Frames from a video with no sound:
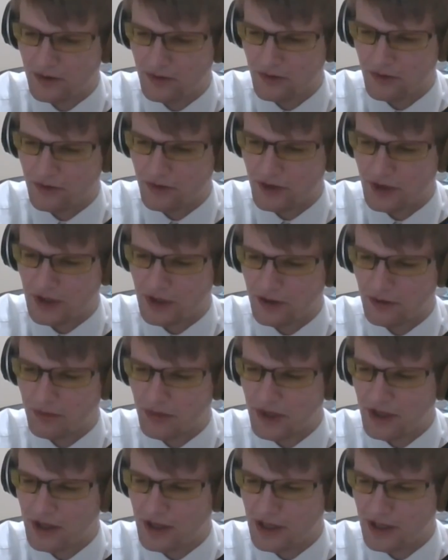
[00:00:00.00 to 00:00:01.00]
or
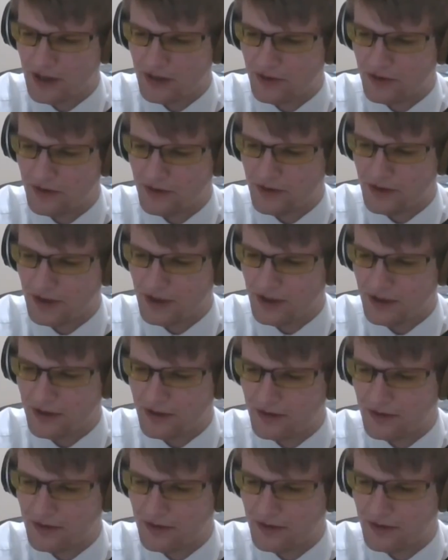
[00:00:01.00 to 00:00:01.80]
earbud, I should say. And